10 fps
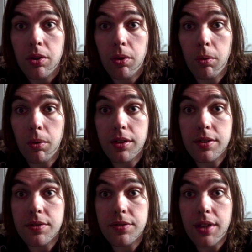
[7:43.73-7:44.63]

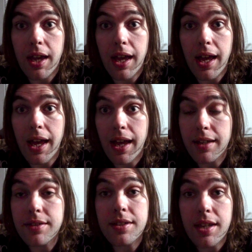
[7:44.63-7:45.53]
was I
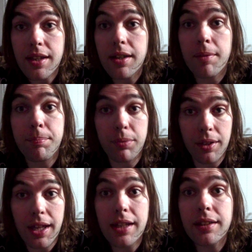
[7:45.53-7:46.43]
could take a
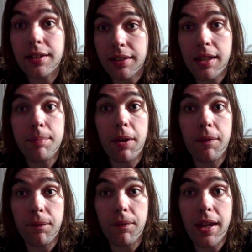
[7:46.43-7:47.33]
blind leap of
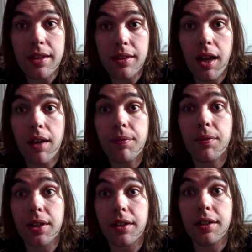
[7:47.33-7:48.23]
faith off of
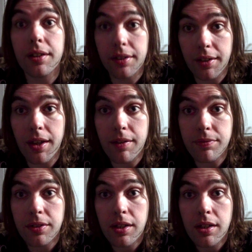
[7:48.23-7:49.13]
a
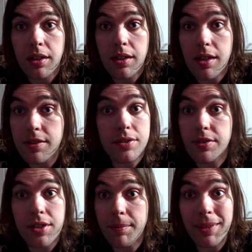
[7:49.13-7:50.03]
cliff into
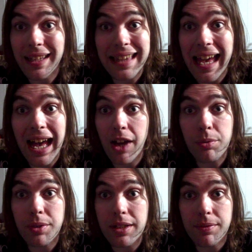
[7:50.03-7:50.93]
something that
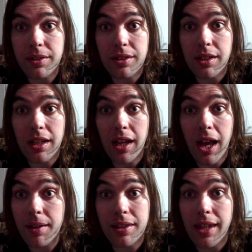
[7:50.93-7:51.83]

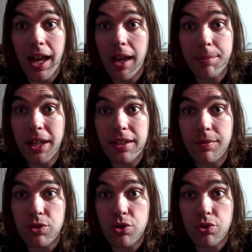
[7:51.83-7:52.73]
that I'm not
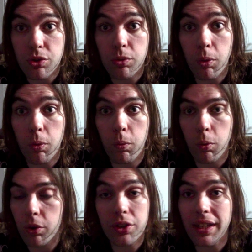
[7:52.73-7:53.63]
even sure will
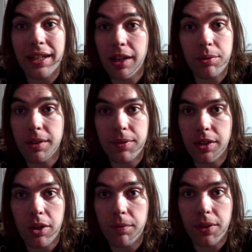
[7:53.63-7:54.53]
work, and I don't even
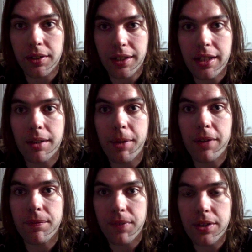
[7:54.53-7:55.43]
know if I'll land on my
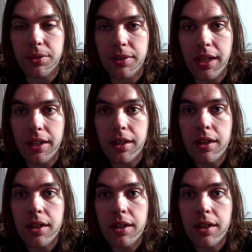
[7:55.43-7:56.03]
feet or not.